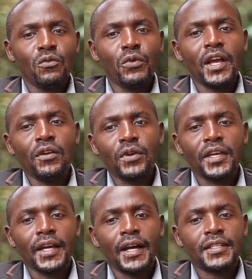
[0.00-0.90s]
we are
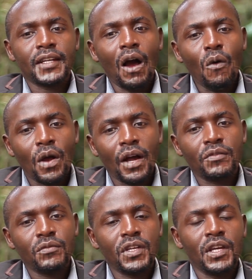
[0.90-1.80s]
looking at how
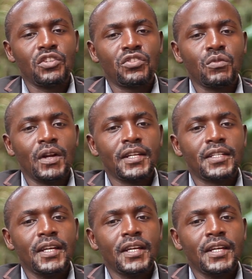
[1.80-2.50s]
can we ensure that